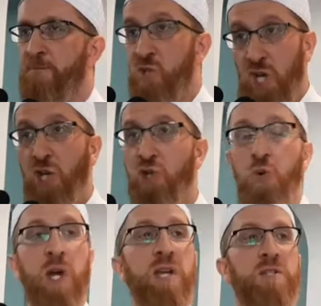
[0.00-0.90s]
Change your
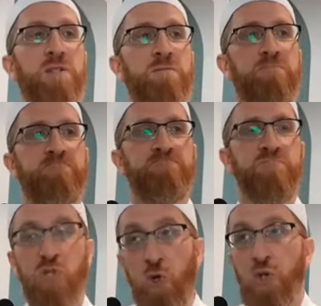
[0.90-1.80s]
ways.
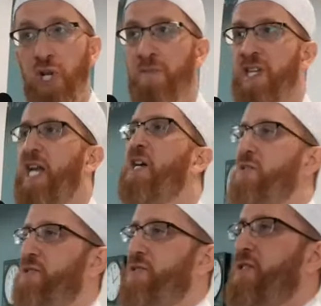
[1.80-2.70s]
Do something
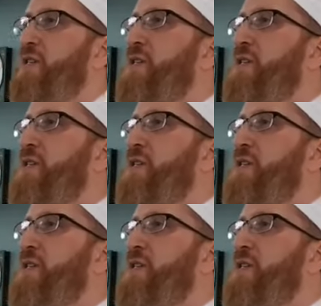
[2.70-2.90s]
else.